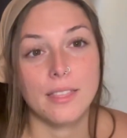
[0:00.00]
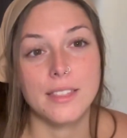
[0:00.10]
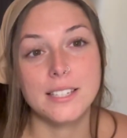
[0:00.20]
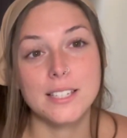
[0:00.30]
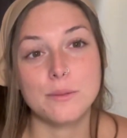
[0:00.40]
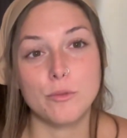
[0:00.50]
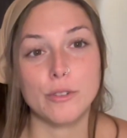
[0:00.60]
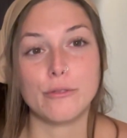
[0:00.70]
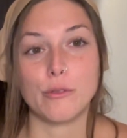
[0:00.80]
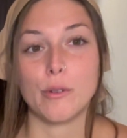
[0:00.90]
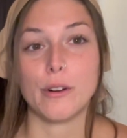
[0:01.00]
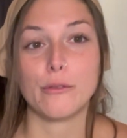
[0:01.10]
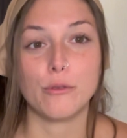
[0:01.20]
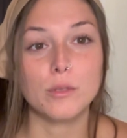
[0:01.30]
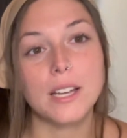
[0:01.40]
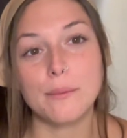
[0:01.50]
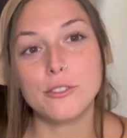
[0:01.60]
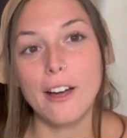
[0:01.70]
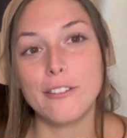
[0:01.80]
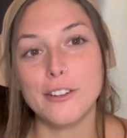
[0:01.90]
this is more for full-time
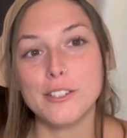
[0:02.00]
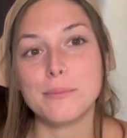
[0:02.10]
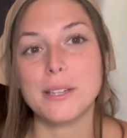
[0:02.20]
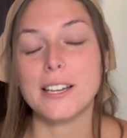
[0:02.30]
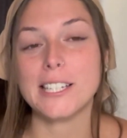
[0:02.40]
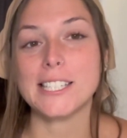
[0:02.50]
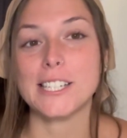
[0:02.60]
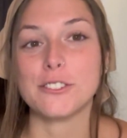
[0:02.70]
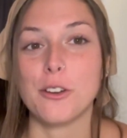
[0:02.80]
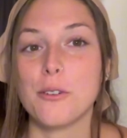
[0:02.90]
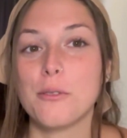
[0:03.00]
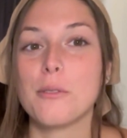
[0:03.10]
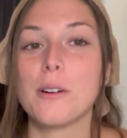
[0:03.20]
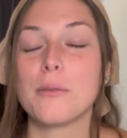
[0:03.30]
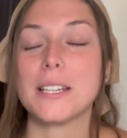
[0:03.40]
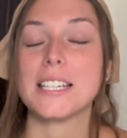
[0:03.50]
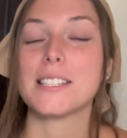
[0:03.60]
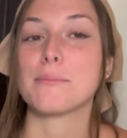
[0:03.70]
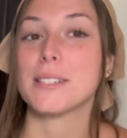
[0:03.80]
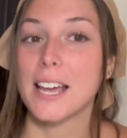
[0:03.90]
travelers because I know we need
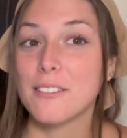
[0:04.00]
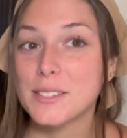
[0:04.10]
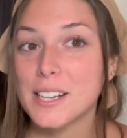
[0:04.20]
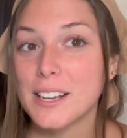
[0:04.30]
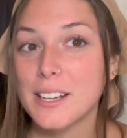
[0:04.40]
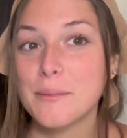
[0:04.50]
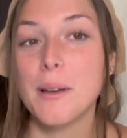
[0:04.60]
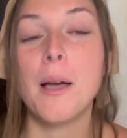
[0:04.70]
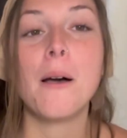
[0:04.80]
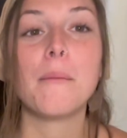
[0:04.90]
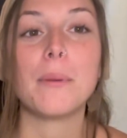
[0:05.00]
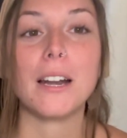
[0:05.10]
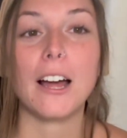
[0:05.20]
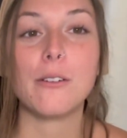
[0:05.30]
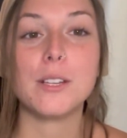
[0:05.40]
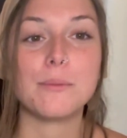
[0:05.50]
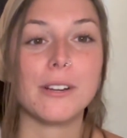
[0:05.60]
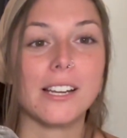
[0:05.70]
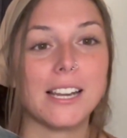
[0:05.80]
some downtime, but I always bring